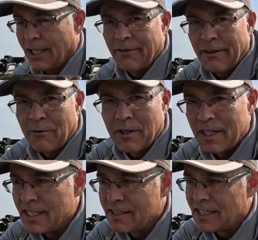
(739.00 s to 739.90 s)
love having one of
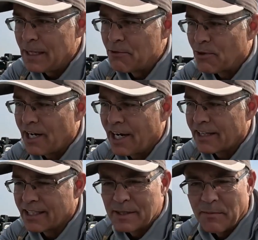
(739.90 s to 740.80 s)
these to keep
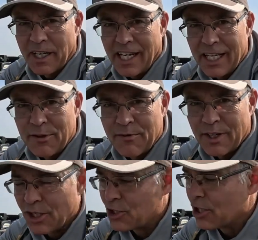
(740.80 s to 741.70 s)
track. That's my 8th
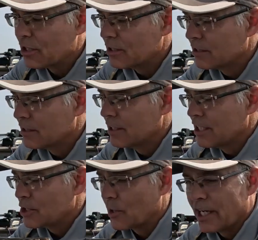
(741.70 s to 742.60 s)
fish.
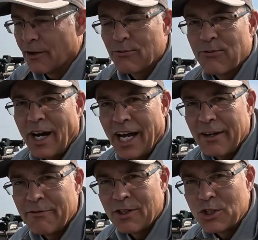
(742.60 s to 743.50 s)
So I have
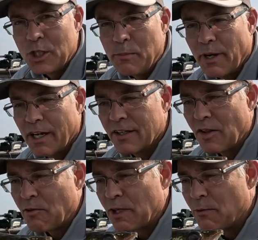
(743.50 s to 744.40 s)
5
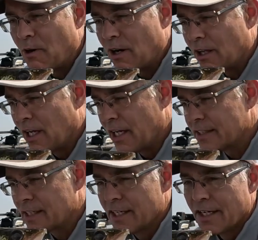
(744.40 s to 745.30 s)
sheephead, 3
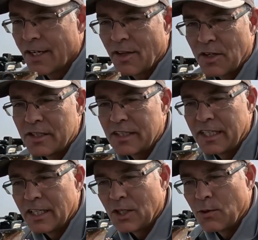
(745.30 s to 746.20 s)
walleyes,
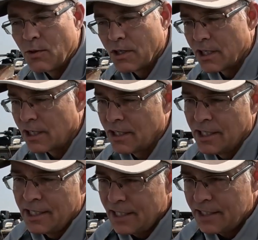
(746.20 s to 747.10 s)
13¼
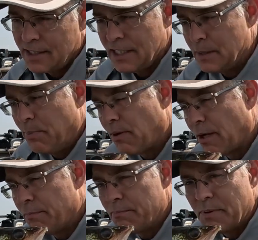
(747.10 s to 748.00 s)
He's
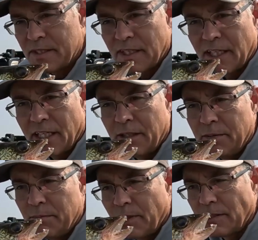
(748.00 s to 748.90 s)
plump, he's little,
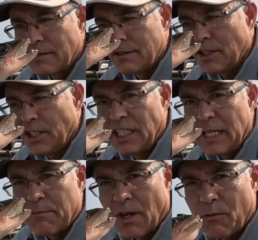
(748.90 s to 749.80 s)
but you could
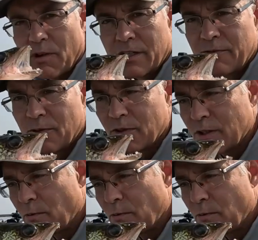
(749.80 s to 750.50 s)
keep that one if you really